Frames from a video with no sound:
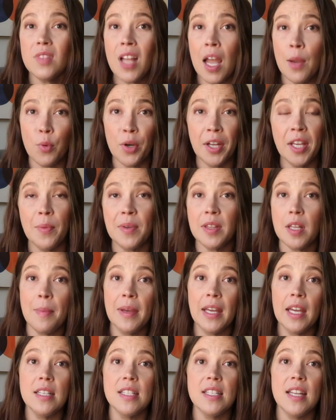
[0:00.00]
I'm working with them
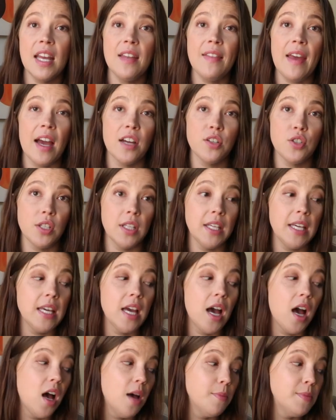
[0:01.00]
again today. They
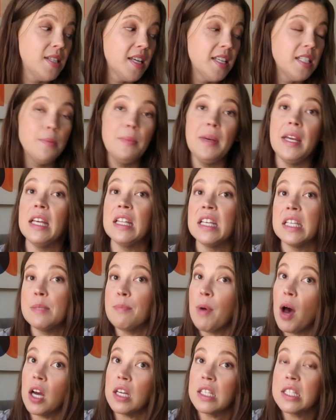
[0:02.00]
actually sent me this
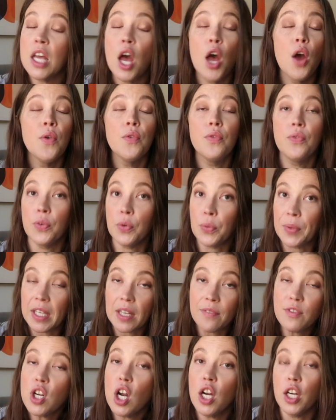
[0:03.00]
box free
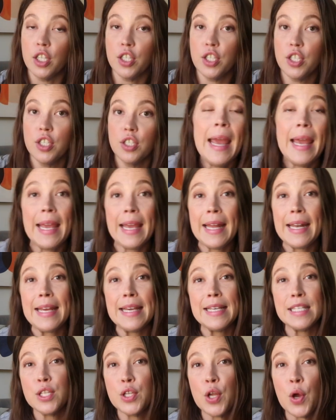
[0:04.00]
of charge. It
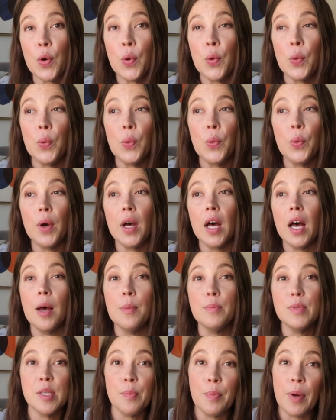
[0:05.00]
is no
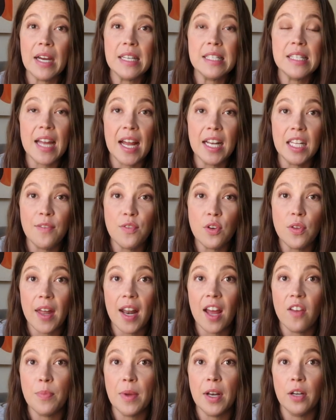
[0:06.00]
surprise to any of you that
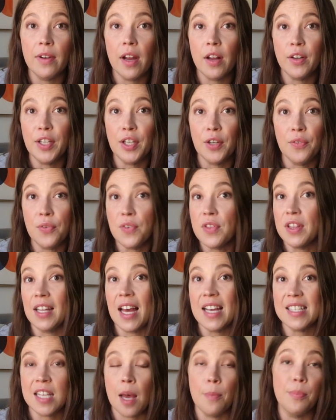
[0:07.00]
have been around here for the
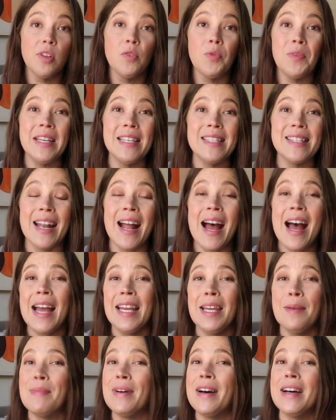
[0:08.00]
last couple of weeks that I
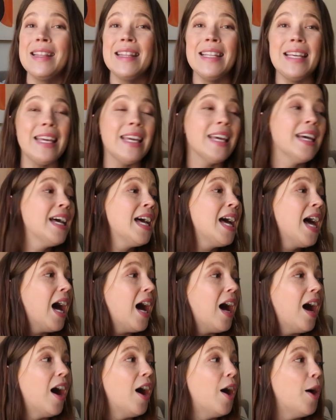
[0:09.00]
am on the
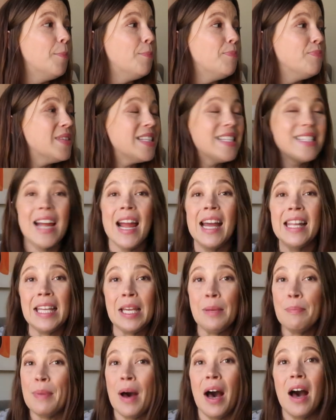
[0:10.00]

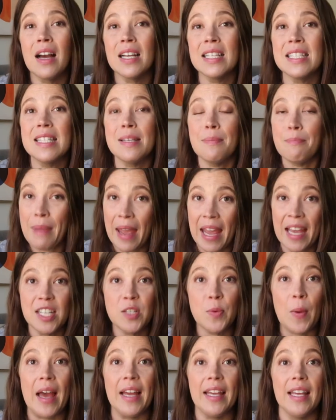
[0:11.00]
styling box
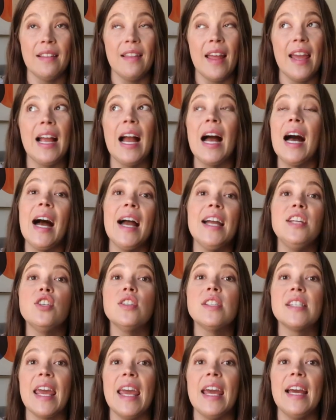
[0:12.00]
bandwagon. Like, I
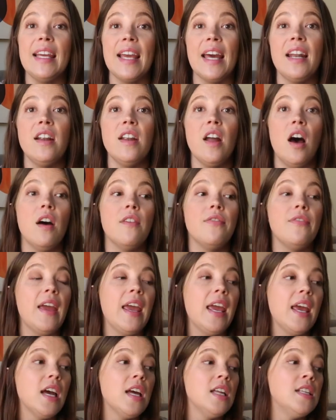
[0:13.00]
just can't get enough.
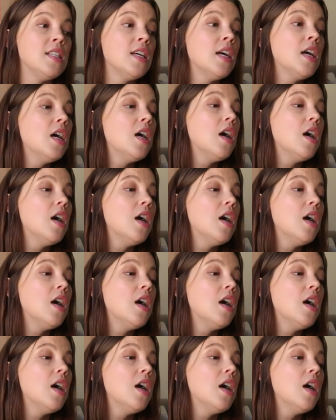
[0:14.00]
And